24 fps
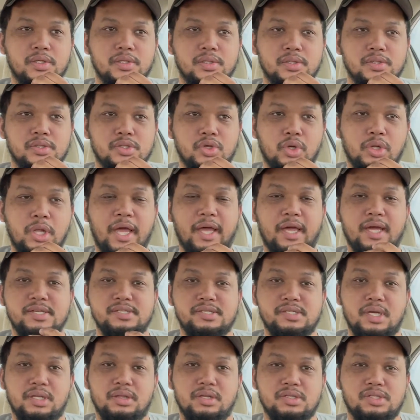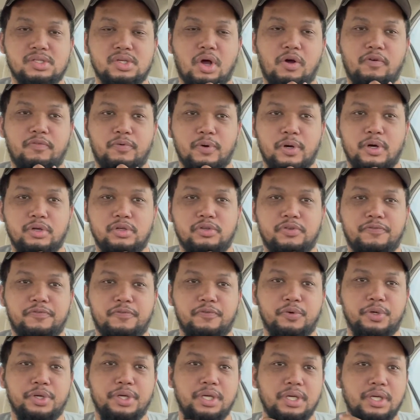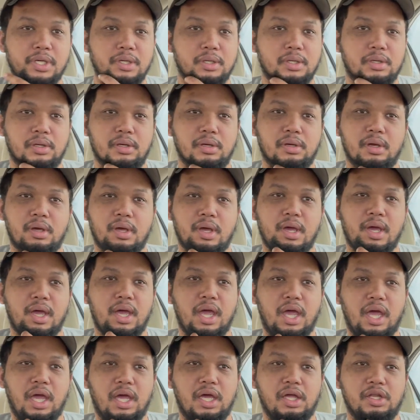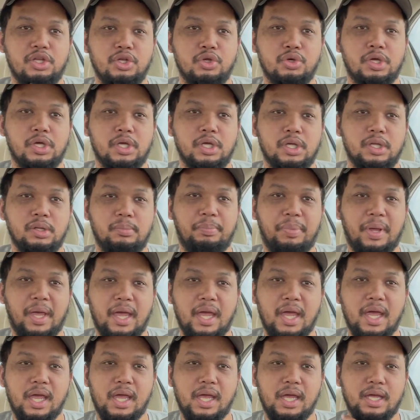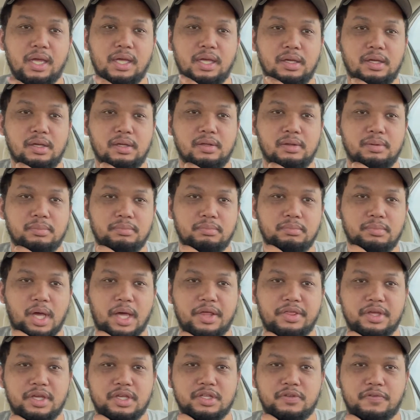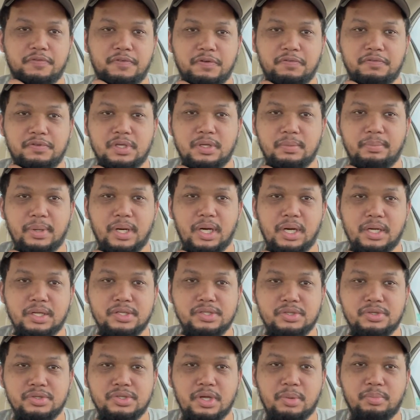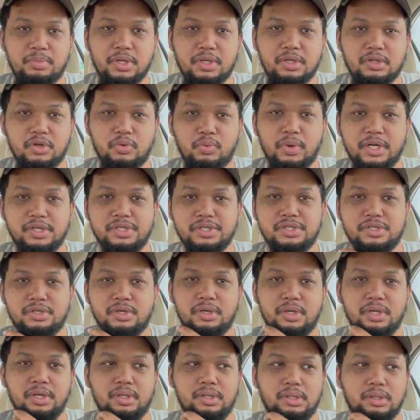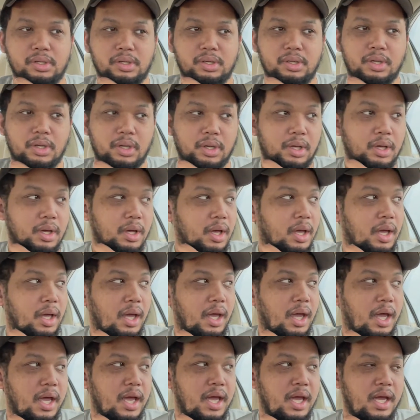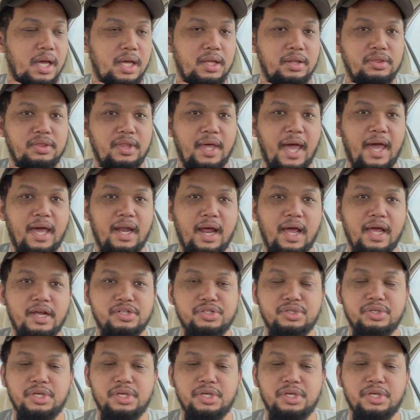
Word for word: So like I said, the software is free and you can pay, I think it's 50 bucks or something to register it. And that actually